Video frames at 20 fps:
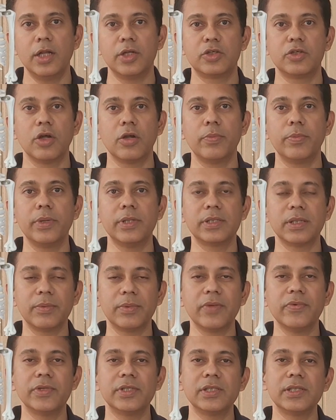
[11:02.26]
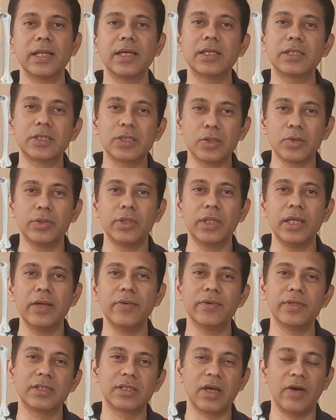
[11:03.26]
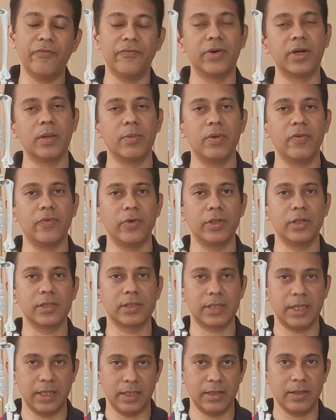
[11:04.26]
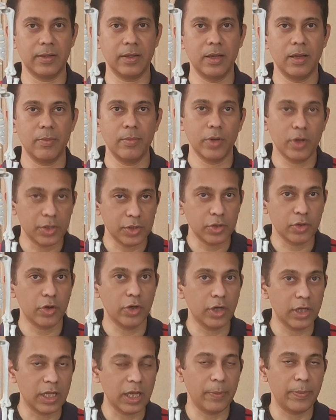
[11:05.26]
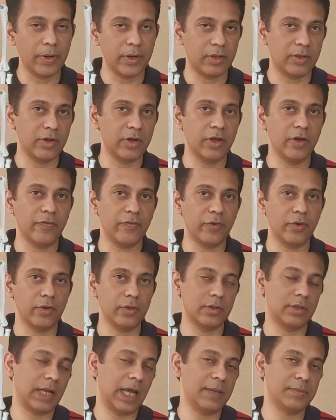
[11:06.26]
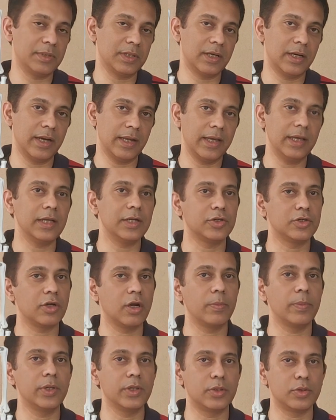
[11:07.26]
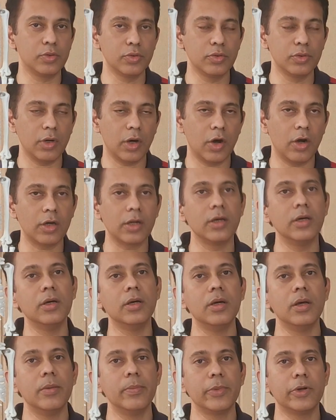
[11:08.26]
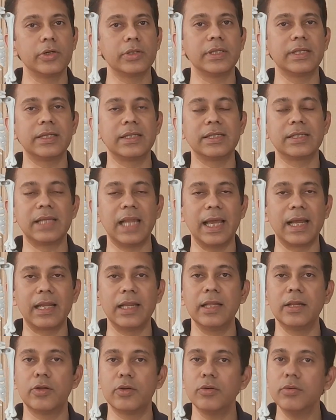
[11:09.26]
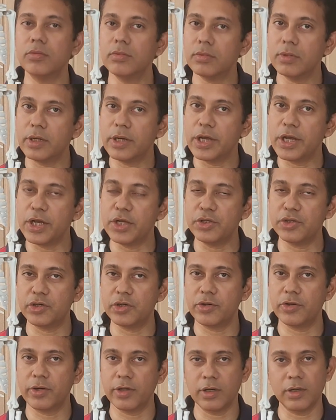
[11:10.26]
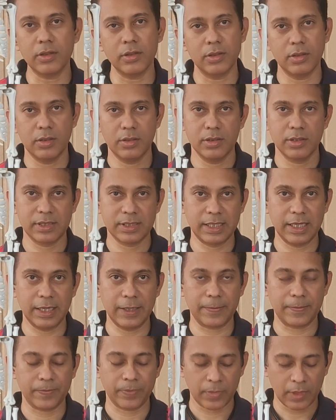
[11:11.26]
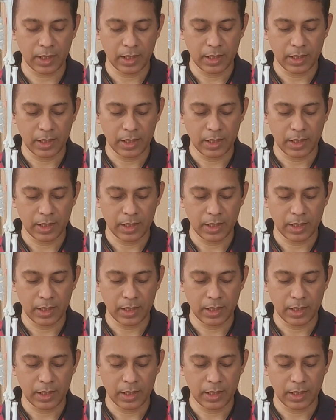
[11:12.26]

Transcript: It should be something which is like soothing, which is comfortable for the skin. Because you're going to keep it 3 or 4 times in a day, it should not be too hot because it is likely to injure your skin.